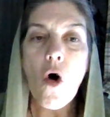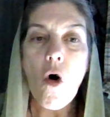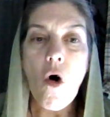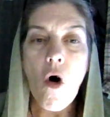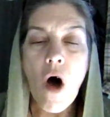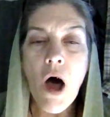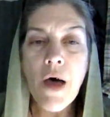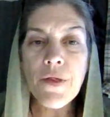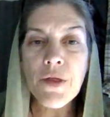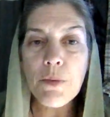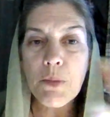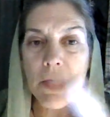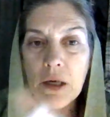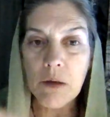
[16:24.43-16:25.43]
all the
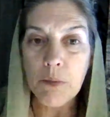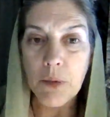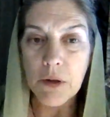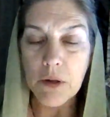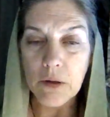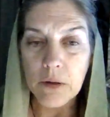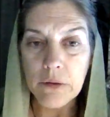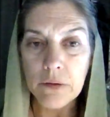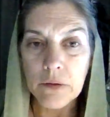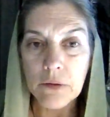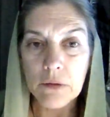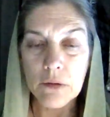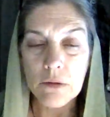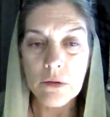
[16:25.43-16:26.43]
people
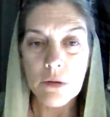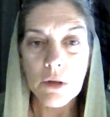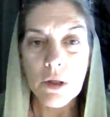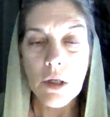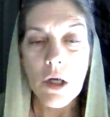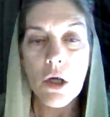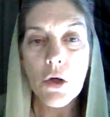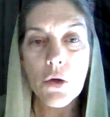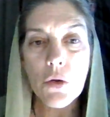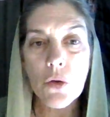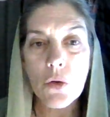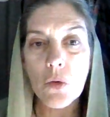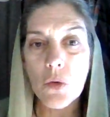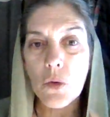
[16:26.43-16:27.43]

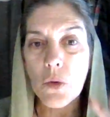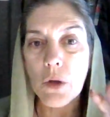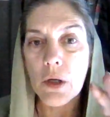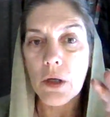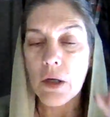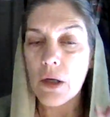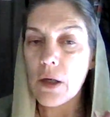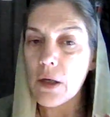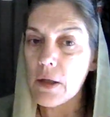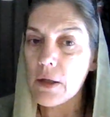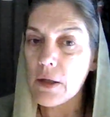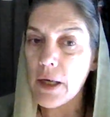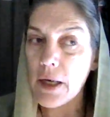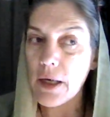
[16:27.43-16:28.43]
who,
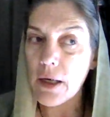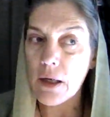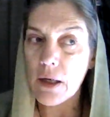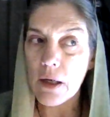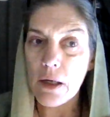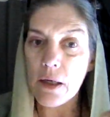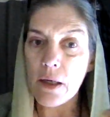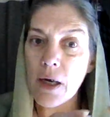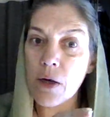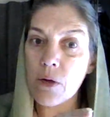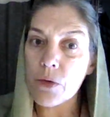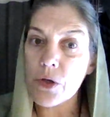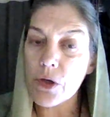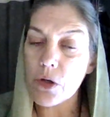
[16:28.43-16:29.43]
like
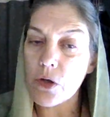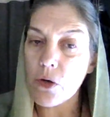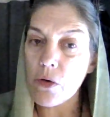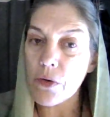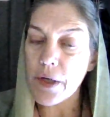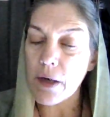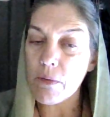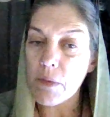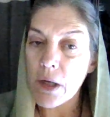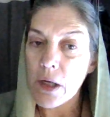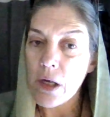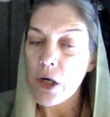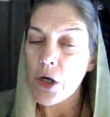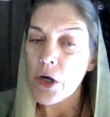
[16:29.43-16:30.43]
Yahusha told them,
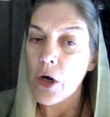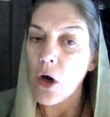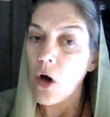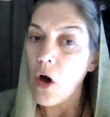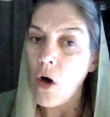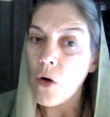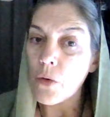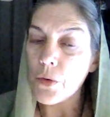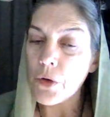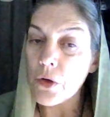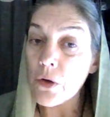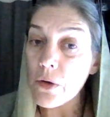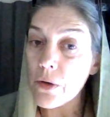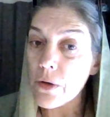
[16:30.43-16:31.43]
oh,
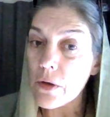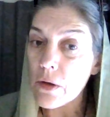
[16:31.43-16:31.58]
you're